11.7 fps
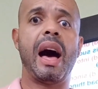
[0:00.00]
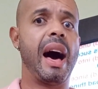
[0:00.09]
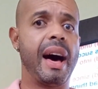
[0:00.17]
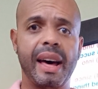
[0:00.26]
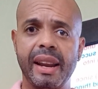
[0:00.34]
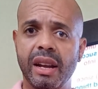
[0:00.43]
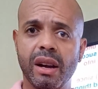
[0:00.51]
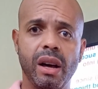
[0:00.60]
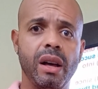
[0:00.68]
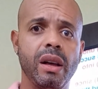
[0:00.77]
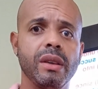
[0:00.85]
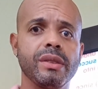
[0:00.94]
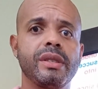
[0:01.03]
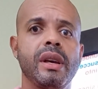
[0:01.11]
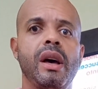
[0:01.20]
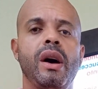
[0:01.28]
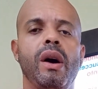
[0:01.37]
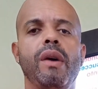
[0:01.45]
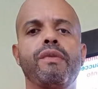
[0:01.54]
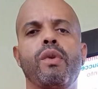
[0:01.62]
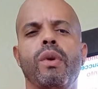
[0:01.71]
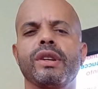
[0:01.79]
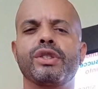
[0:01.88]
articles.
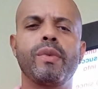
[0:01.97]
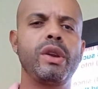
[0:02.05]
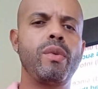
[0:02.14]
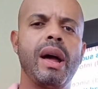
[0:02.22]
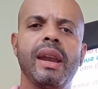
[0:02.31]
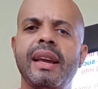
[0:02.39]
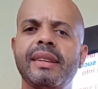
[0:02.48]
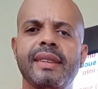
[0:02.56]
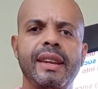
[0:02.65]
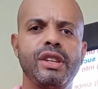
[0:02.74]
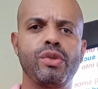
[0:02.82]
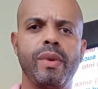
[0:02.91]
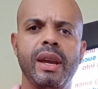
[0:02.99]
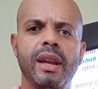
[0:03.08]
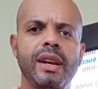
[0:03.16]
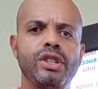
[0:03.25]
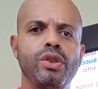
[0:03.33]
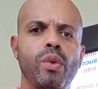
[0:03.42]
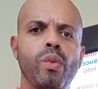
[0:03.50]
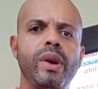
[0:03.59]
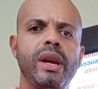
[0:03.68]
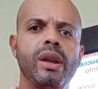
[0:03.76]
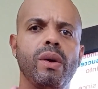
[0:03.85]
Of course, when we are listening to English,
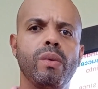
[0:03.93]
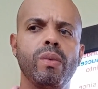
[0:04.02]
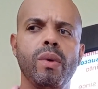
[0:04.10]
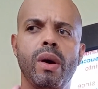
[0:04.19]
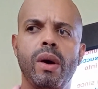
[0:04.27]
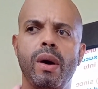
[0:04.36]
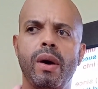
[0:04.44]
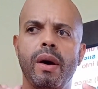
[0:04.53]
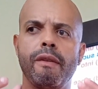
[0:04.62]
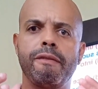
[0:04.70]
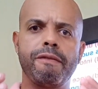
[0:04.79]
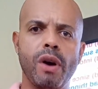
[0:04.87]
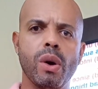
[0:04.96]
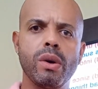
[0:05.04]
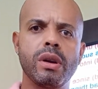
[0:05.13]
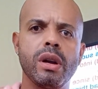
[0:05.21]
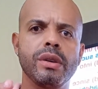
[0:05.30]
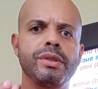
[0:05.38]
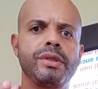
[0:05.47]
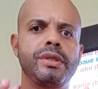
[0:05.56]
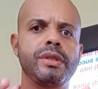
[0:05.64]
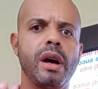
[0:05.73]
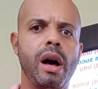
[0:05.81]
we don't
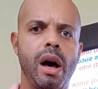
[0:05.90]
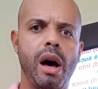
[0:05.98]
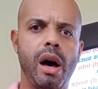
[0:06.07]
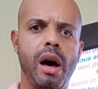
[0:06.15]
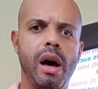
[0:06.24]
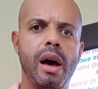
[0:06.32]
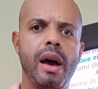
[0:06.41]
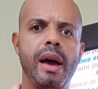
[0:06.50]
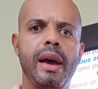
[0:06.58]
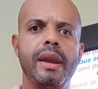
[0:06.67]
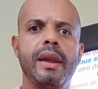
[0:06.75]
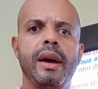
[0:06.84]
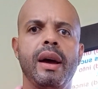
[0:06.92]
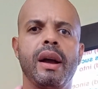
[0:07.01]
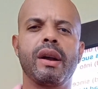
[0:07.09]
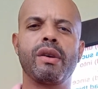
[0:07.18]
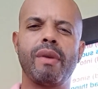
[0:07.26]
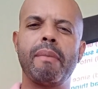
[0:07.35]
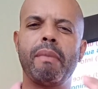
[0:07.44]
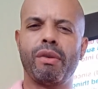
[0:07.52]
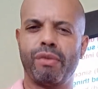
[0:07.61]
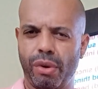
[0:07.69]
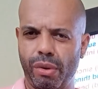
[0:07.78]
focus on
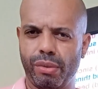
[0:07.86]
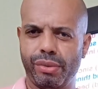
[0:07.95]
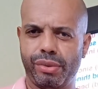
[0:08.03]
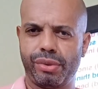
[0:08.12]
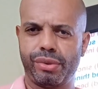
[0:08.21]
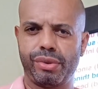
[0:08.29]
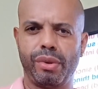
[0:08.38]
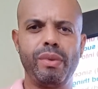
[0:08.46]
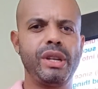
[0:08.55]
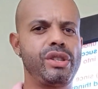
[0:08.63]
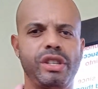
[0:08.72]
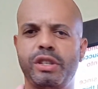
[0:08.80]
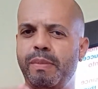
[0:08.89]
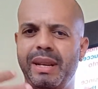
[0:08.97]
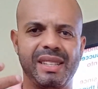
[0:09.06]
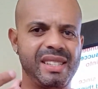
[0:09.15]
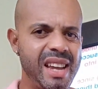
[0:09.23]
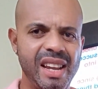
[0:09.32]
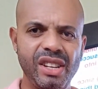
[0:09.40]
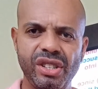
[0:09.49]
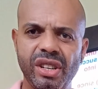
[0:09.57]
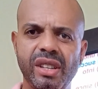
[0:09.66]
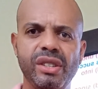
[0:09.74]
grammar rules. We just pay
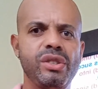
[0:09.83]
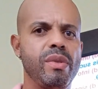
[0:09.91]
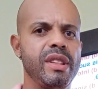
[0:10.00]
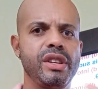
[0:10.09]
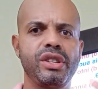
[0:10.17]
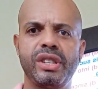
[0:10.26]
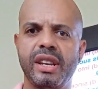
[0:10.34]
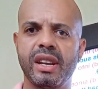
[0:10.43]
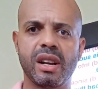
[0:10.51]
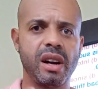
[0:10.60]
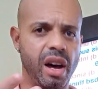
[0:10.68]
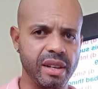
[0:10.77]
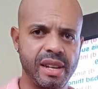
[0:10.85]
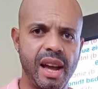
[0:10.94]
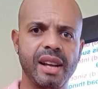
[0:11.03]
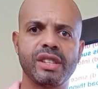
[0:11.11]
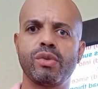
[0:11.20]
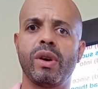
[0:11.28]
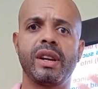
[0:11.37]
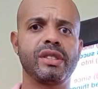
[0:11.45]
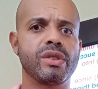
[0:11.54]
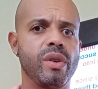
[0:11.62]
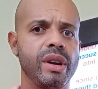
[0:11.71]
attention to understand the context, what
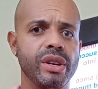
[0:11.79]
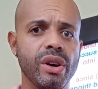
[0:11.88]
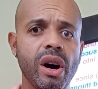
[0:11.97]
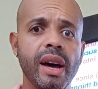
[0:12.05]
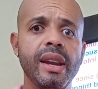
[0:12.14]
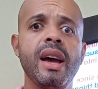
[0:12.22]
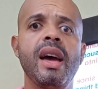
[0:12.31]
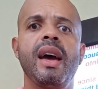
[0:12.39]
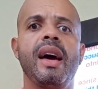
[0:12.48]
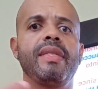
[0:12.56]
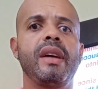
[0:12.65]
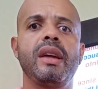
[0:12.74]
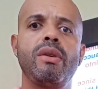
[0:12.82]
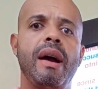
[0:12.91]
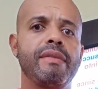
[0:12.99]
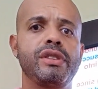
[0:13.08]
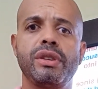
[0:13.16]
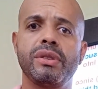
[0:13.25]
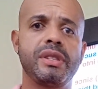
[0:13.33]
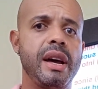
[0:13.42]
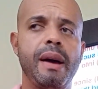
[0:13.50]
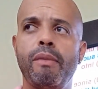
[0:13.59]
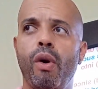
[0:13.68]
is going on, and then you have to use
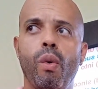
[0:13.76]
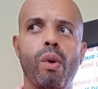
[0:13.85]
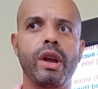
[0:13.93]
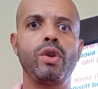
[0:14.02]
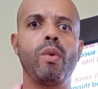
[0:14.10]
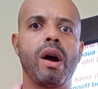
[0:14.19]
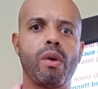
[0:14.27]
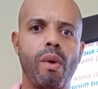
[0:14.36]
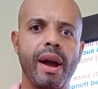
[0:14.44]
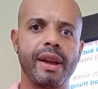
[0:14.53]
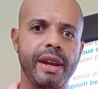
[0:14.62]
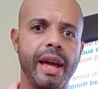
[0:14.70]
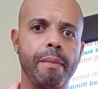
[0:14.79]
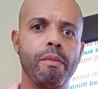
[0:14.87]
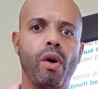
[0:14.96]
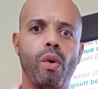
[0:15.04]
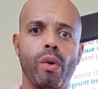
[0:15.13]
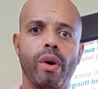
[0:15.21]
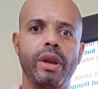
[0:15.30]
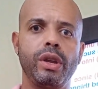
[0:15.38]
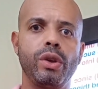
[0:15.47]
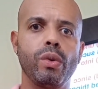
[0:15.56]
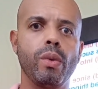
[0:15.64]
them, or you acquire them, or
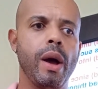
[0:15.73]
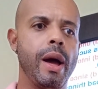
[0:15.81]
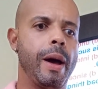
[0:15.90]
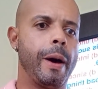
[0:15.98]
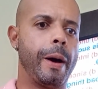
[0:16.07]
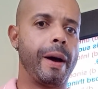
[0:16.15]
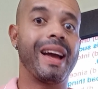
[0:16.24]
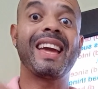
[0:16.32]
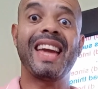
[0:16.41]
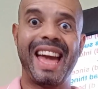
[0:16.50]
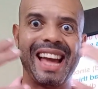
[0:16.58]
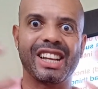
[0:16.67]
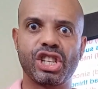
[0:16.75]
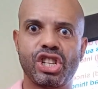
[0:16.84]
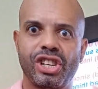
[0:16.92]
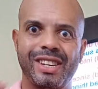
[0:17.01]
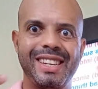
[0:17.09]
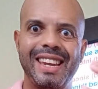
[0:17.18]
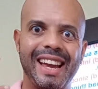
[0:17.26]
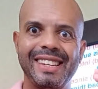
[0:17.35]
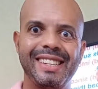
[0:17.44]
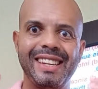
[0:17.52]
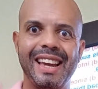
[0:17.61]
you catch the
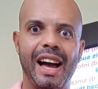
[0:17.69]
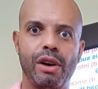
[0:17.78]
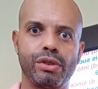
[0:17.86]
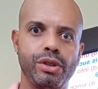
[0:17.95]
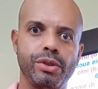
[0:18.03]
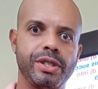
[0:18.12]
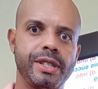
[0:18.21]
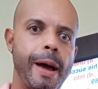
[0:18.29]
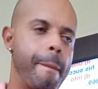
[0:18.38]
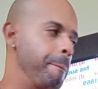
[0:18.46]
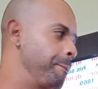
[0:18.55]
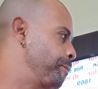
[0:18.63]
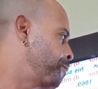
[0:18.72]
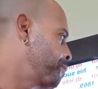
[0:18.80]
idea how to use them.